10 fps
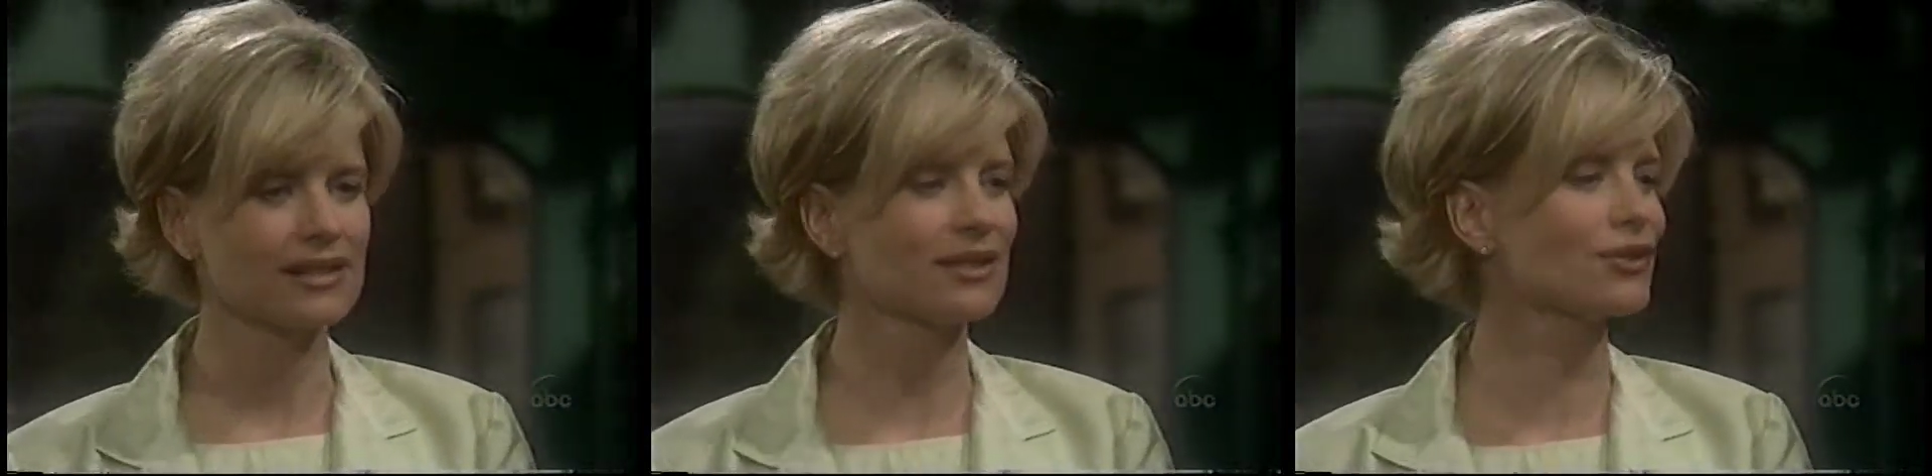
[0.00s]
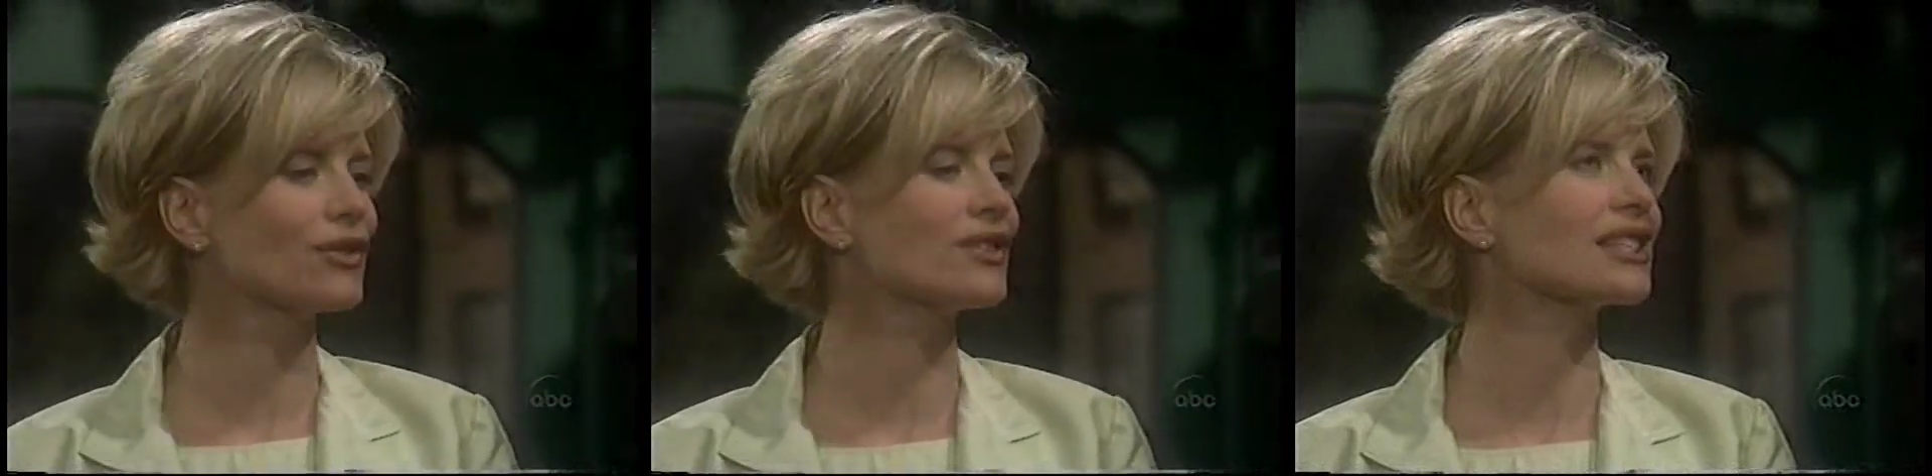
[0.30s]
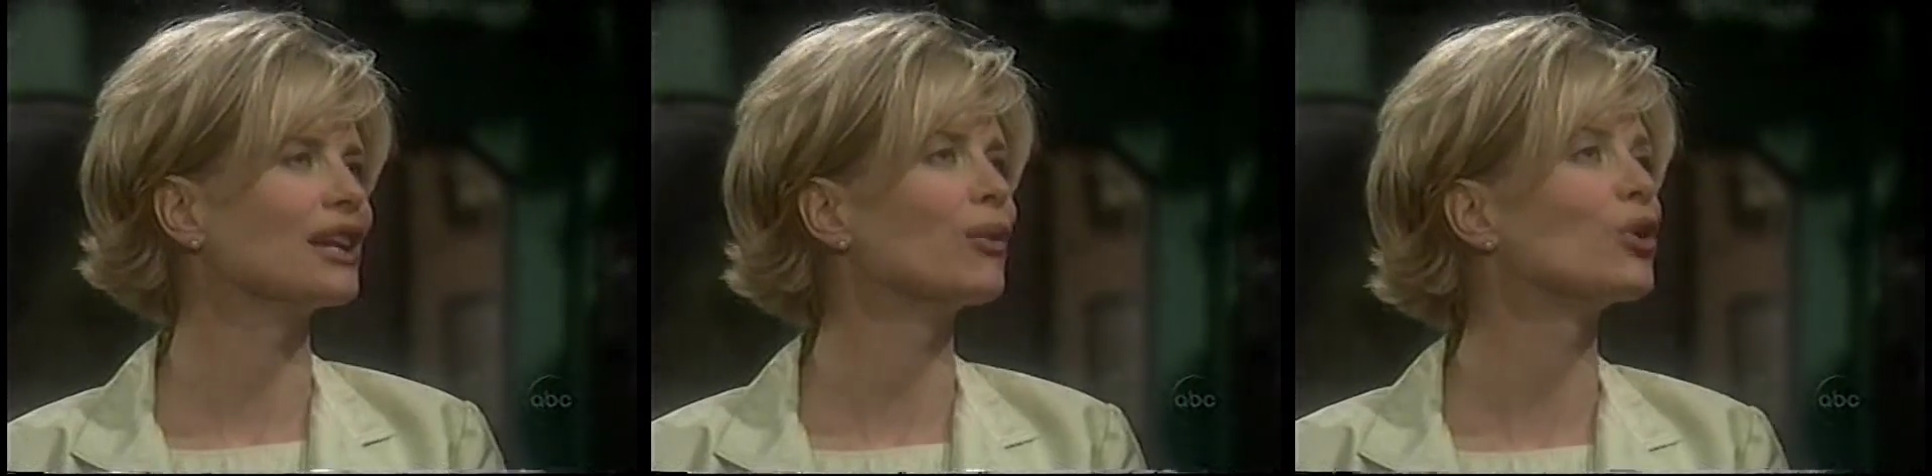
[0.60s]
this service,
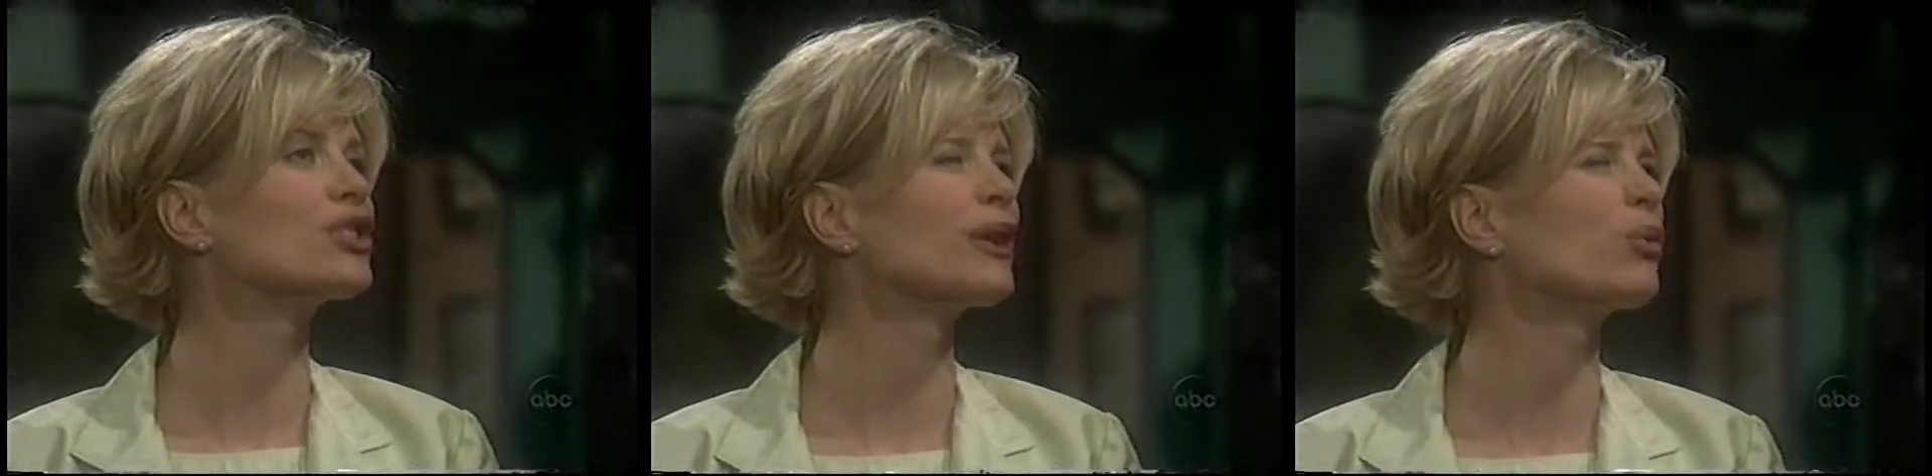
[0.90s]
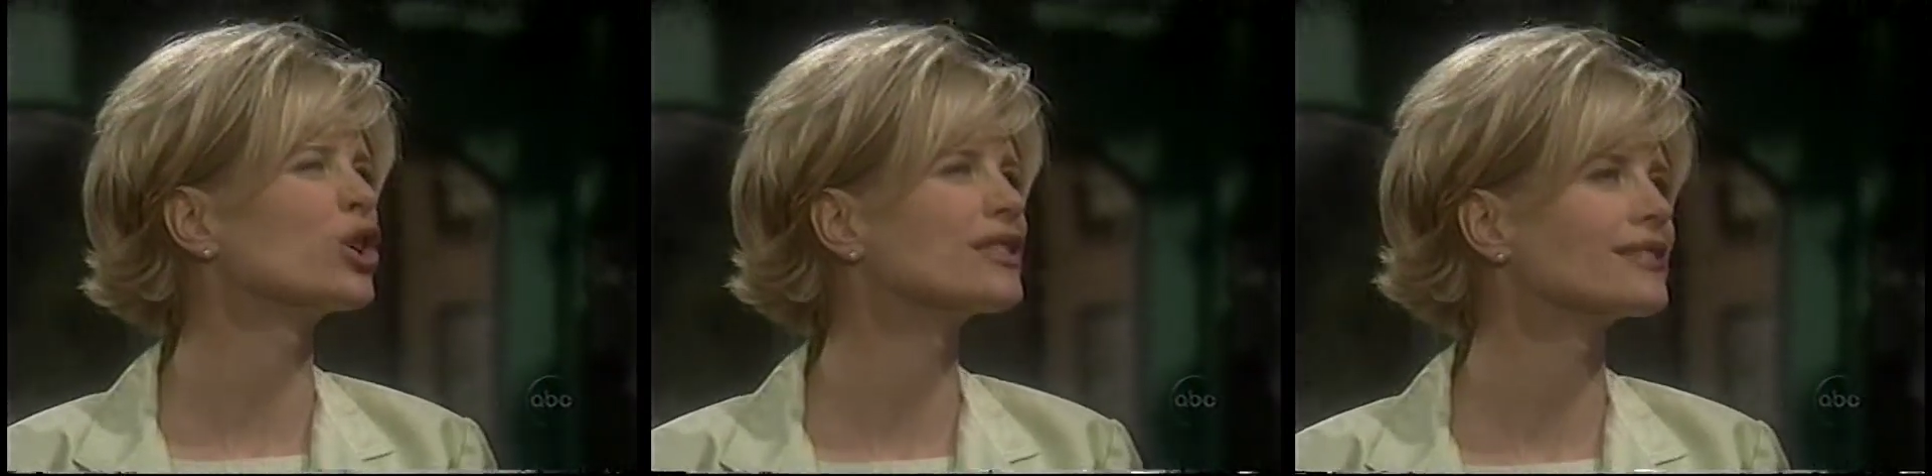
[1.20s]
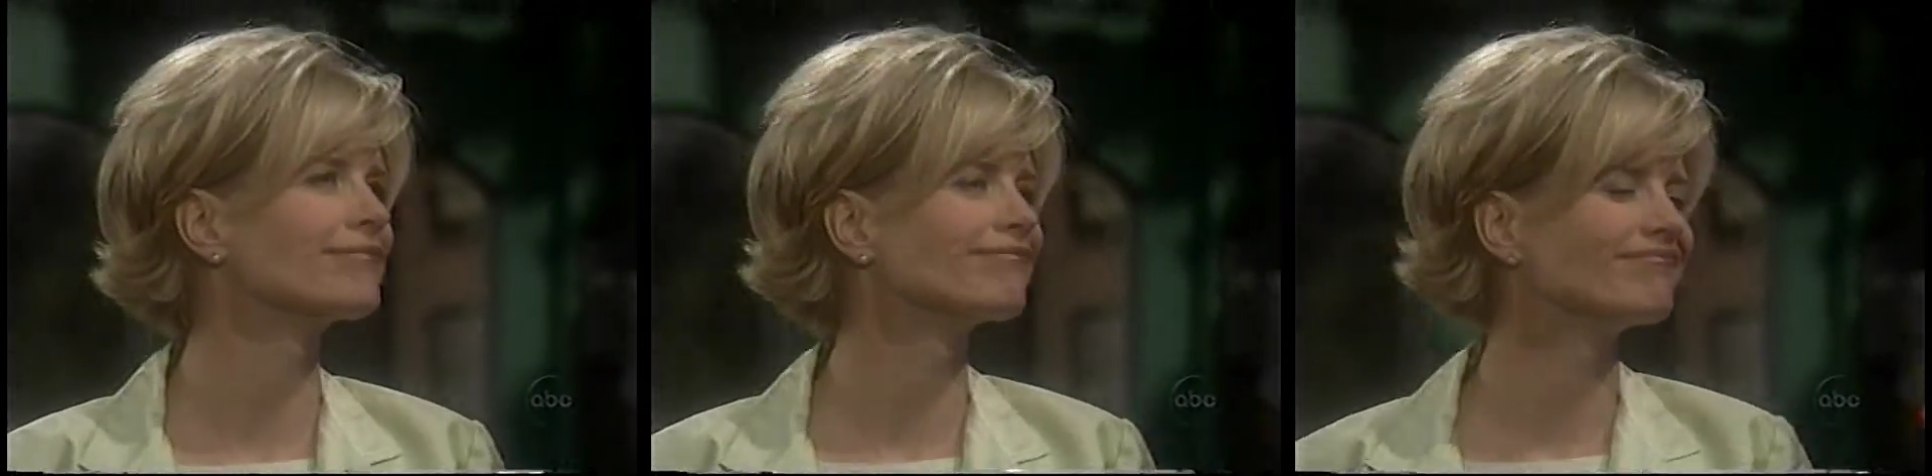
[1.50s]
getting worse and worse?